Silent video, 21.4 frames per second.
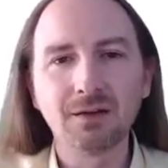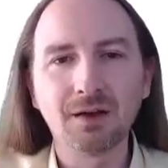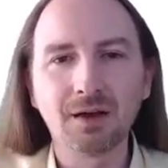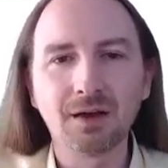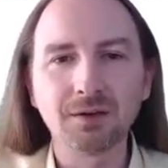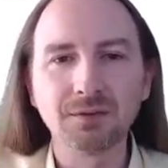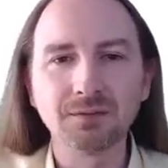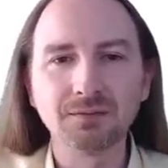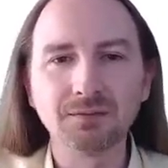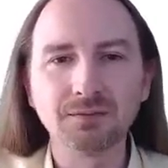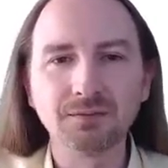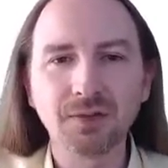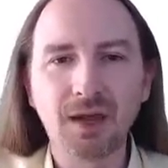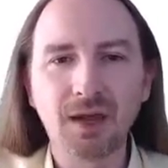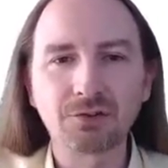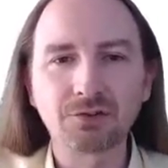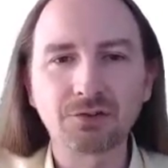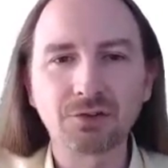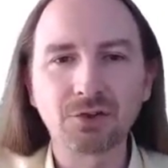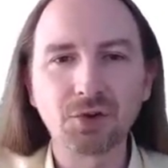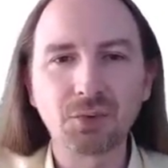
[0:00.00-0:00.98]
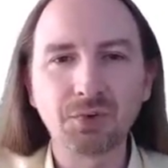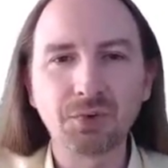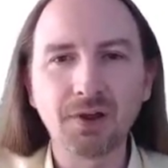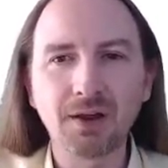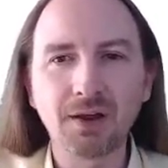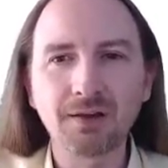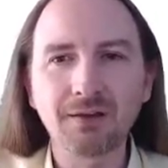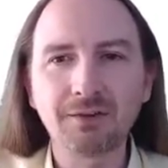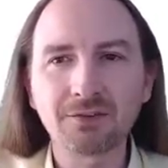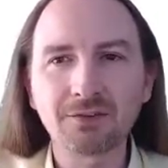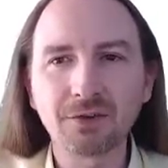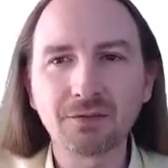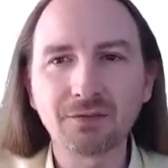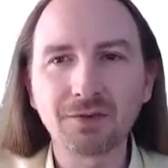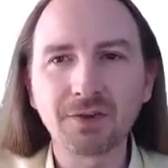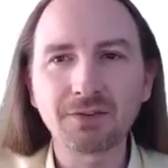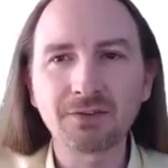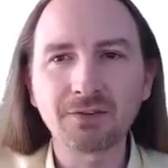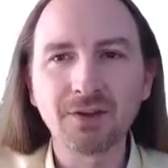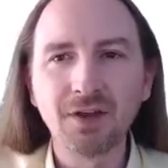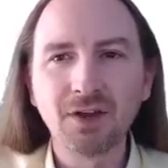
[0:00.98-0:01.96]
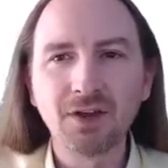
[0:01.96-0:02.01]
Azure Kubernetes
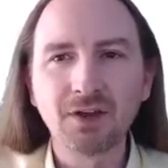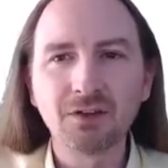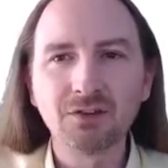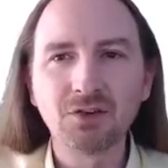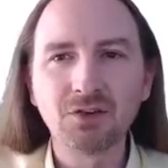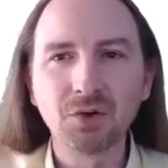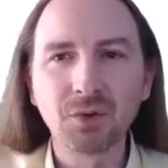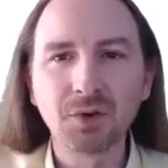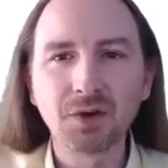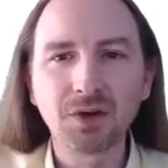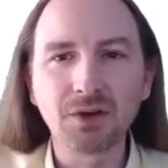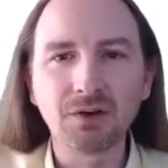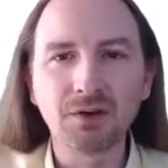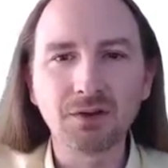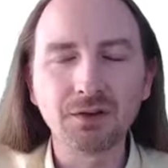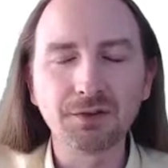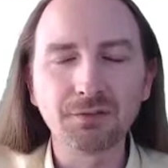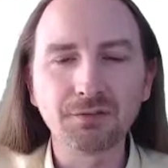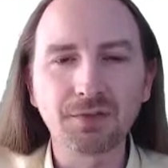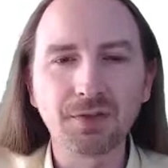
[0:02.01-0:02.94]
service doing all of the